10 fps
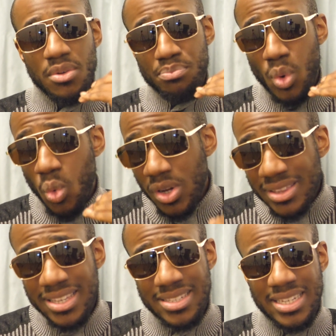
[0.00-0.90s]
But
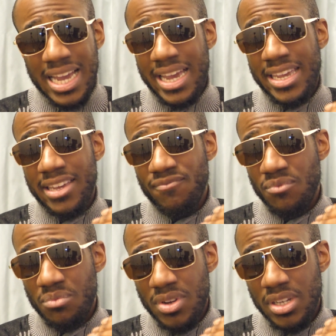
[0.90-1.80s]
what this guy
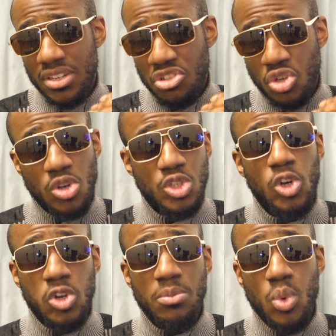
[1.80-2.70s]
does
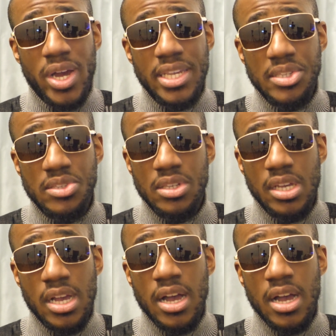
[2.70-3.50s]
club-wise,